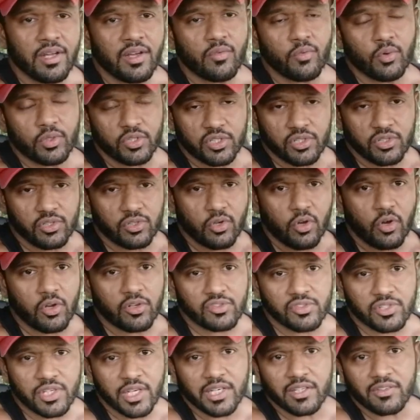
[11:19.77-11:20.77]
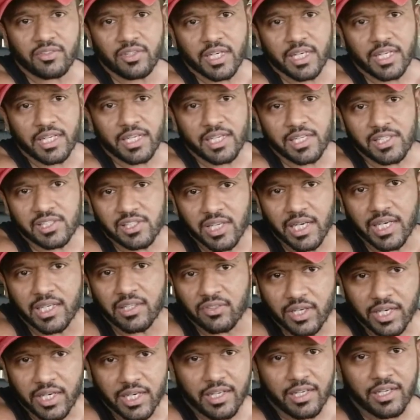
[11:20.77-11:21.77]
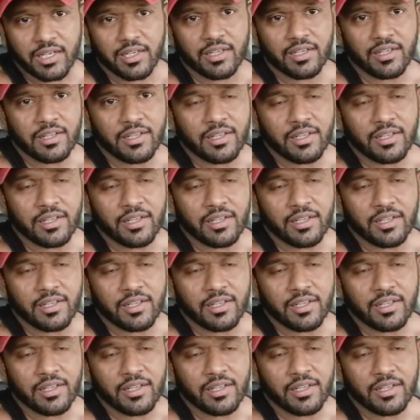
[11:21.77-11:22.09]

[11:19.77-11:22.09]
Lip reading: which is concentric, eccentric,